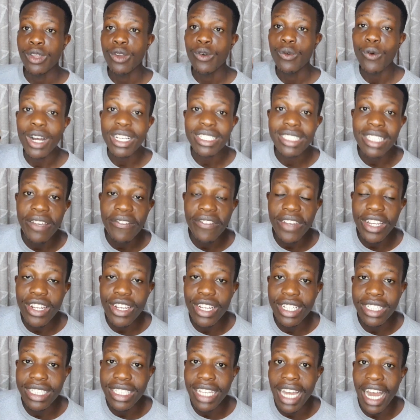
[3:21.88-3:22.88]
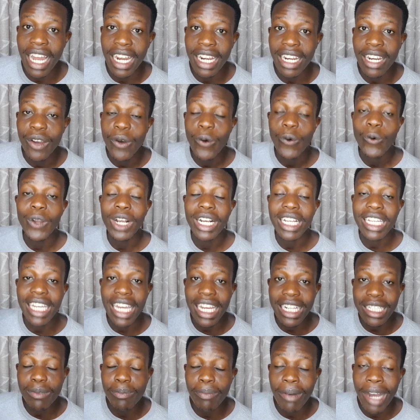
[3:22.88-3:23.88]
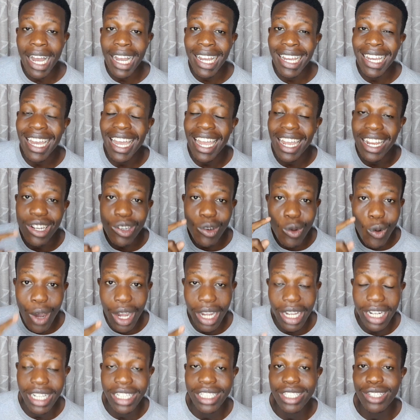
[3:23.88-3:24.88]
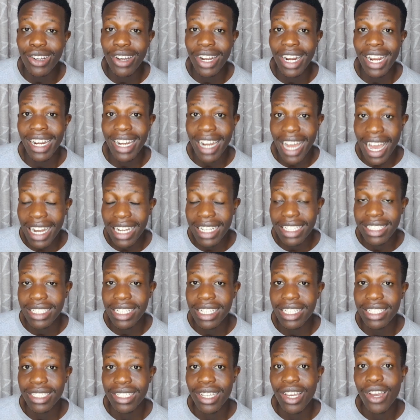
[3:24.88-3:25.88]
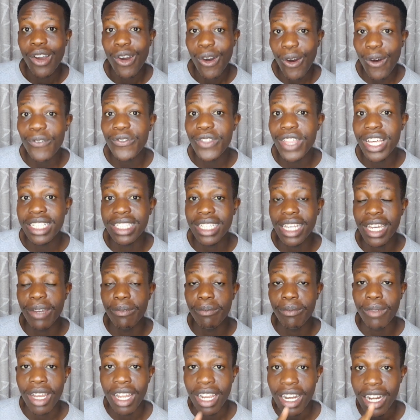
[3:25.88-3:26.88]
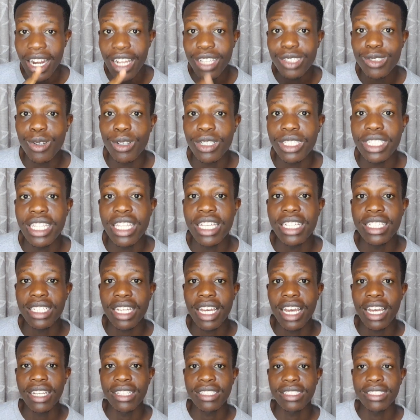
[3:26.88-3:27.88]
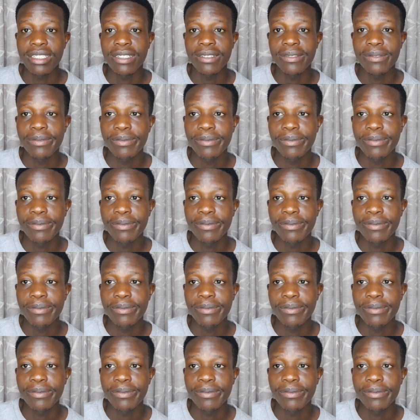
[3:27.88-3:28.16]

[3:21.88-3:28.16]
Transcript: Once the video is done, we'll get back and do a critical analysis of the same. Let's watch this, guys.